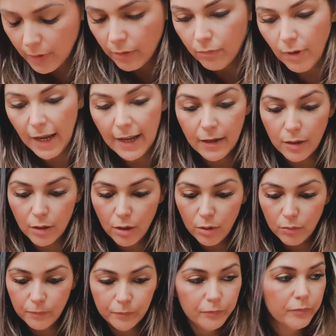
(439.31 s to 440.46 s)
Right,
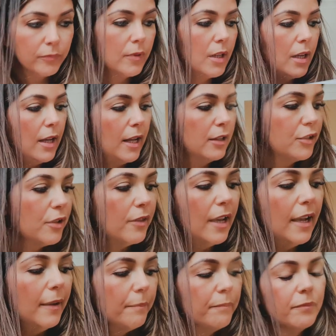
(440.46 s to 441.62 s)
cool, I'll do
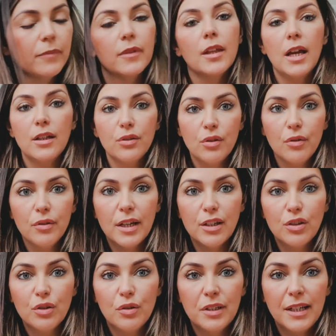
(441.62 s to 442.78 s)
that, I'll sort that
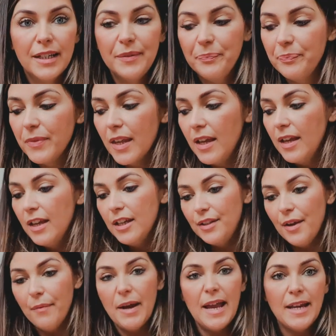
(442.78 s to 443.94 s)
shortly.
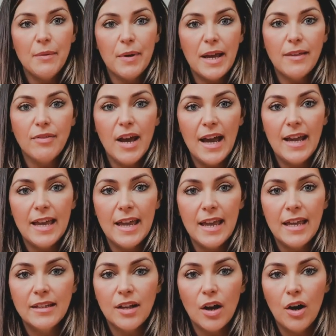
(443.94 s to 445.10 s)
So anyway, that
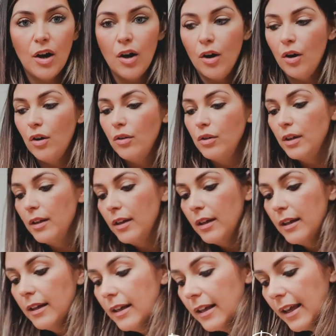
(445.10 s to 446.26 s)
is our
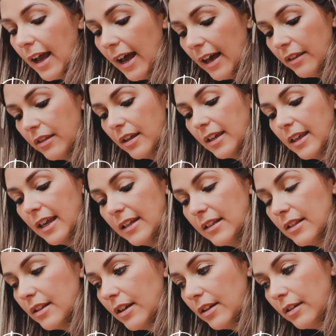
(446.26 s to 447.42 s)
Cath
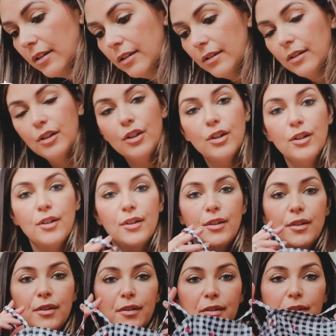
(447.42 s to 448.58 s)
Kidston
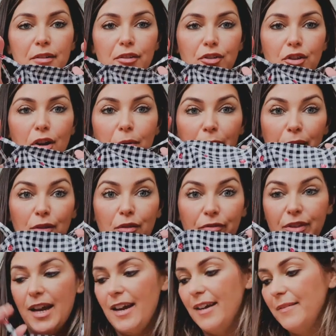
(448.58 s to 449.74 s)
shop. I love
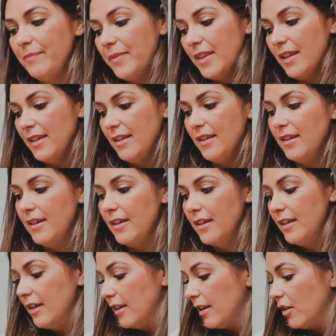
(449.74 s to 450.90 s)
that
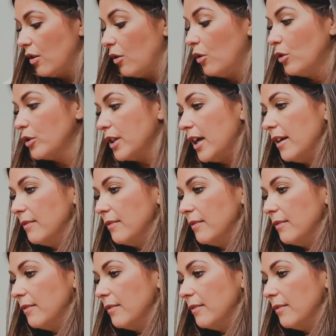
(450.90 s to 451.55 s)
order.